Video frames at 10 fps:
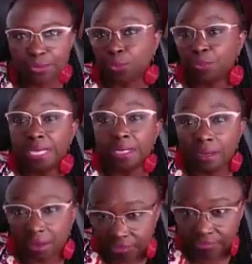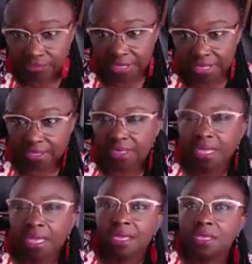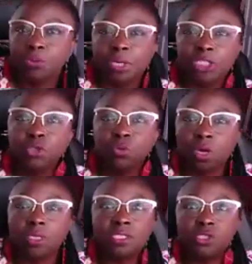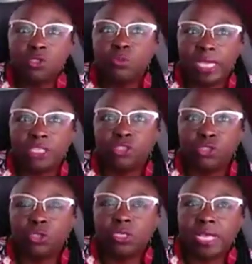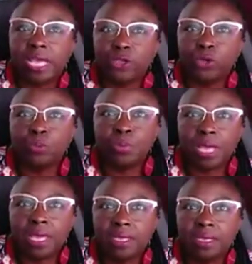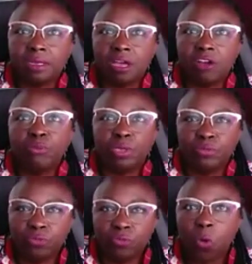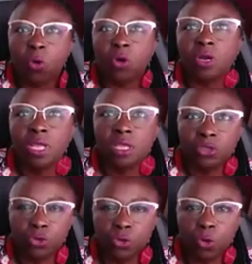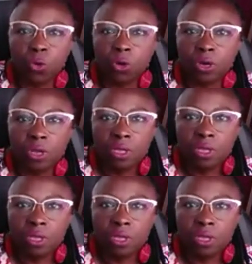want to pay it off if you can, but you want to make sure that you're paying it off before the